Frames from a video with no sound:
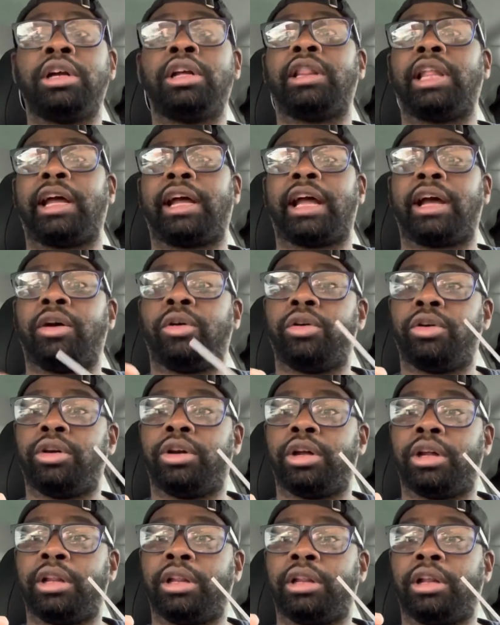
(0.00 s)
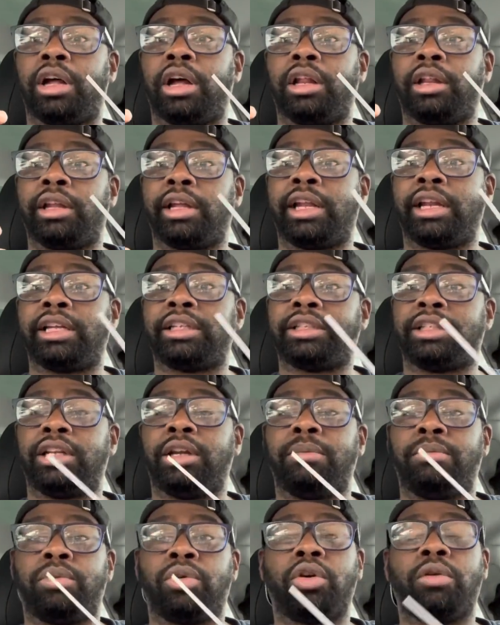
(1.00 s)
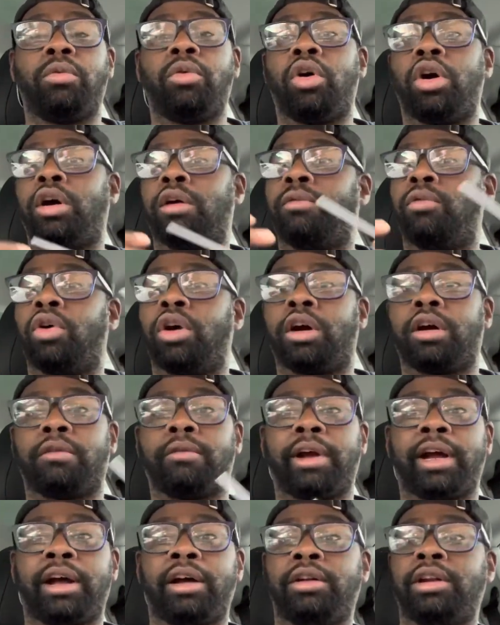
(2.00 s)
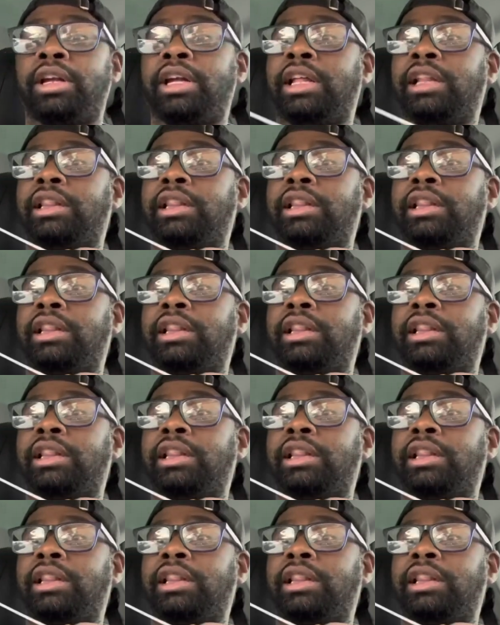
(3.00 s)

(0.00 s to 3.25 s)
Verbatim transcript: Like I go to the Atlantic City Boardwalk, walk around,